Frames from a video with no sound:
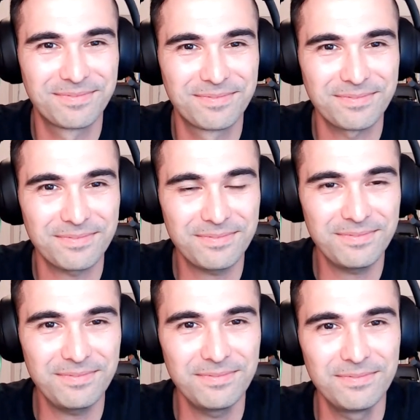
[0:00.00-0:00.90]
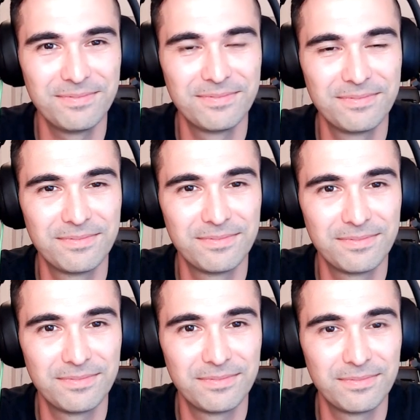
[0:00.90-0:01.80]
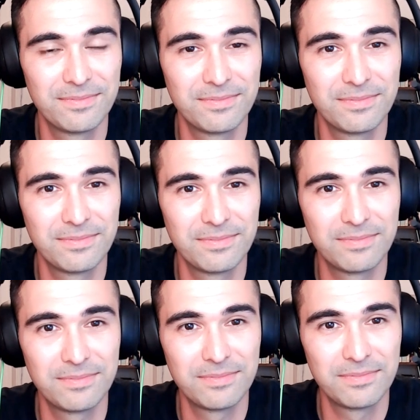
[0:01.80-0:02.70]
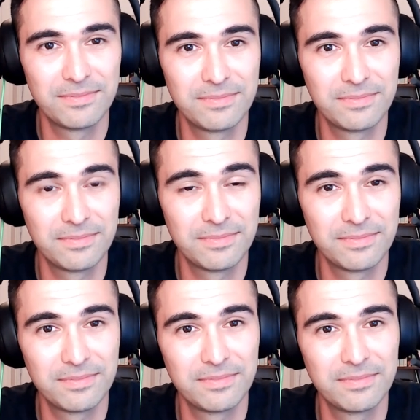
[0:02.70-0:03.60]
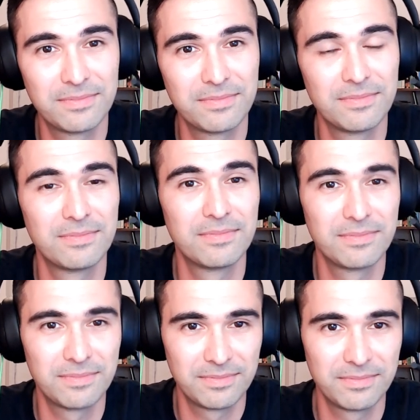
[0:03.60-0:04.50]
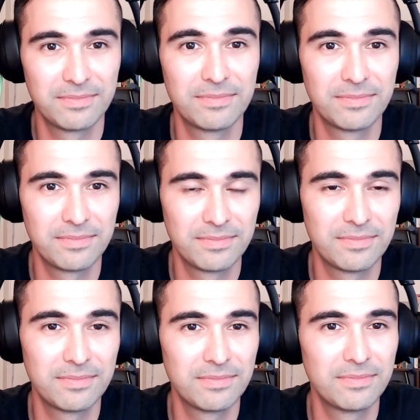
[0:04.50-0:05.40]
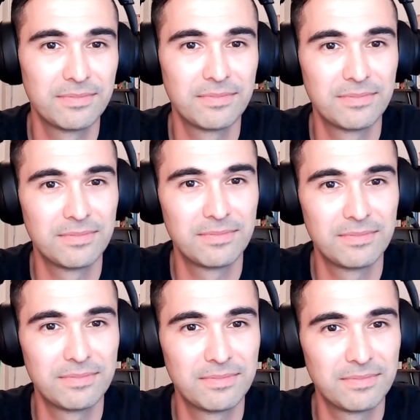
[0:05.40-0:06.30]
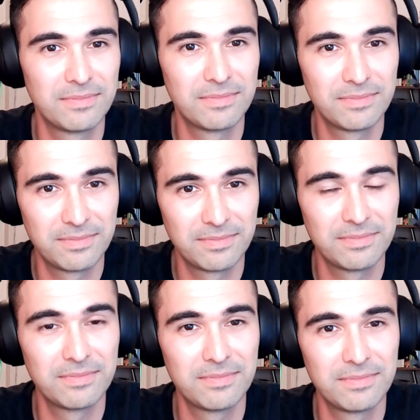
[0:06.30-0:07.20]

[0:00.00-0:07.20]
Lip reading: The person shown says nothing.